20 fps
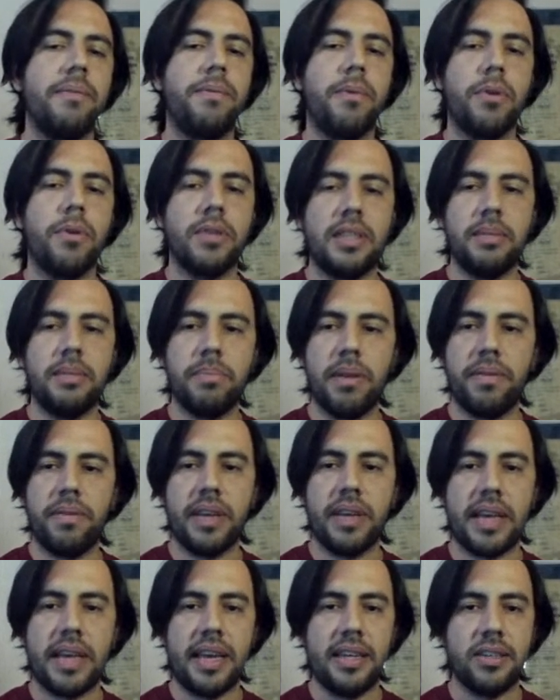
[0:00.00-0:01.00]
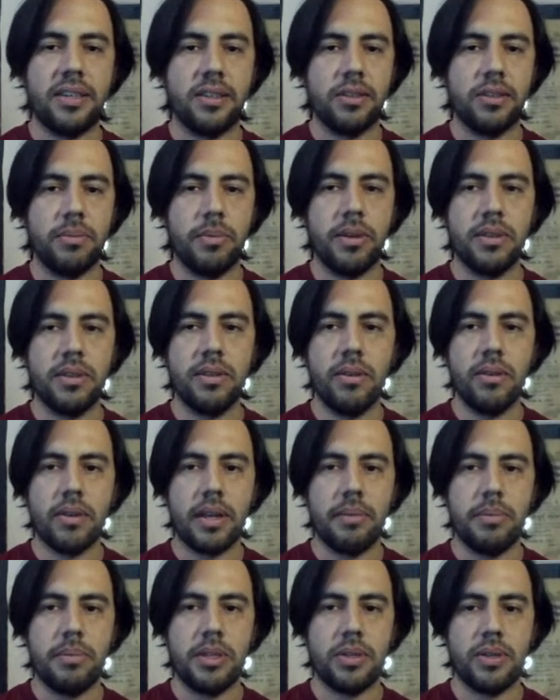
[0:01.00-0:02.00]
force simplifications.
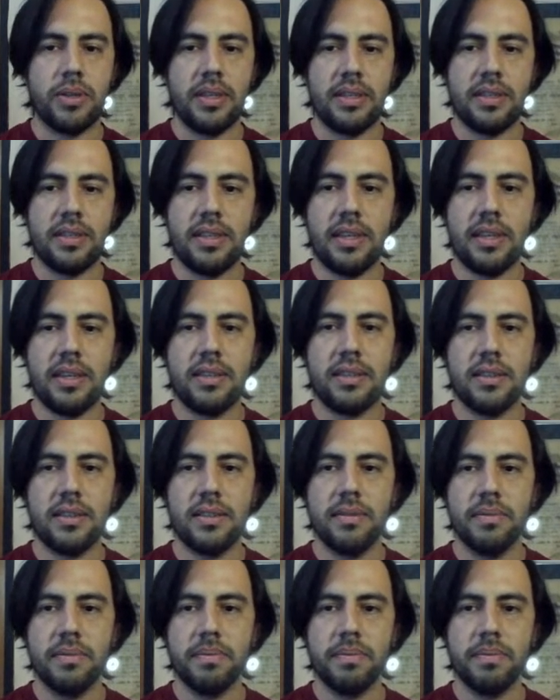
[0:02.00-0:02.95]
Okay, bishop d6.